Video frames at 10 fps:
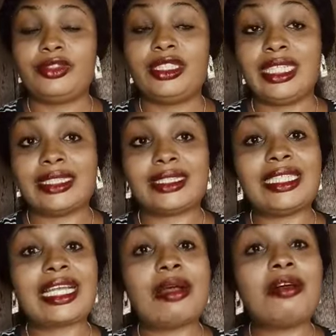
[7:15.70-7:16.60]
Yes,
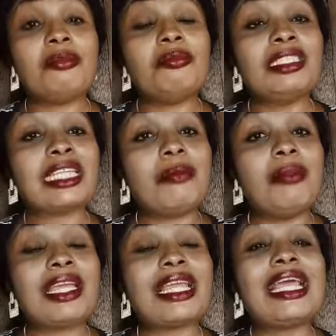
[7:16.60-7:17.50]
they can. It can
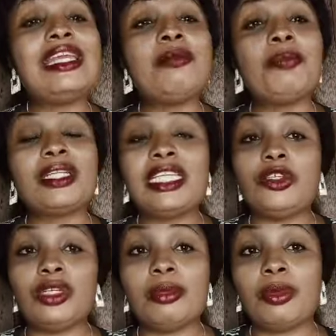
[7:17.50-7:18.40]
make anybody in
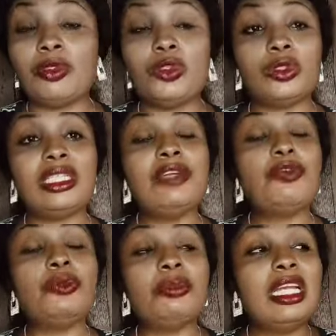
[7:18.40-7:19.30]
your neighborhood to hate you.
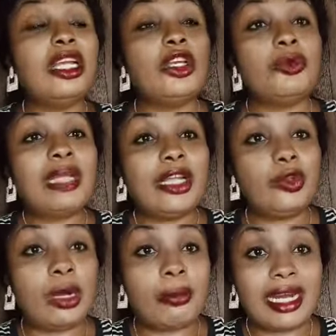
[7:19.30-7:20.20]
Even where
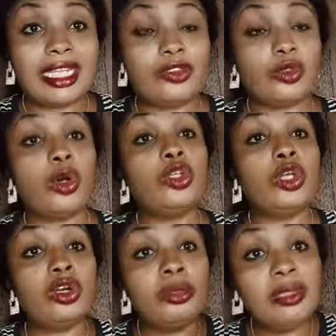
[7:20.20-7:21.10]
you are married to, or
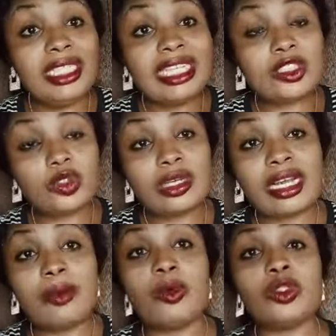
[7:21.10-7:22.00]
your immediate
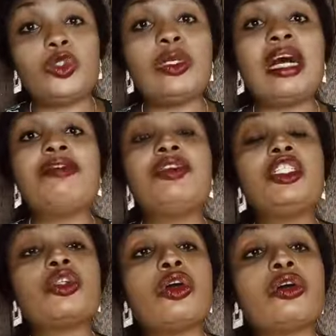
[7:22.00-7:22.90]
younger ones. You have
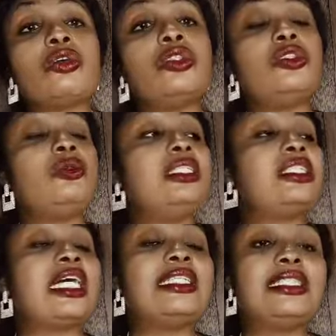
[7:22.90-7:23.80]
rich uncles,
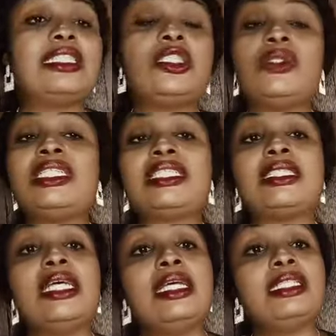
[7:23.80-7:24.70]
rich aunties, rich
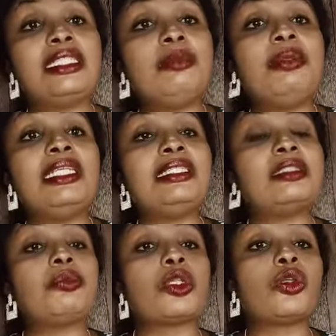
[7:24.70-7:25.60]
siblings,
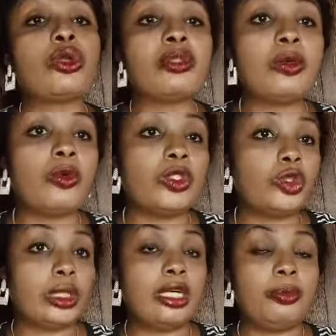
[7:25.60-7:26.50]
but none of them will want
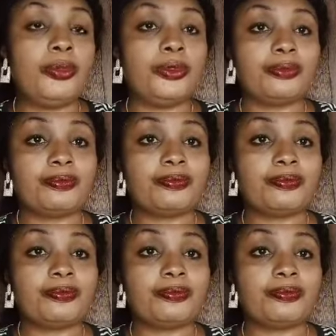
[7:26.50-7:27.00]
to help you.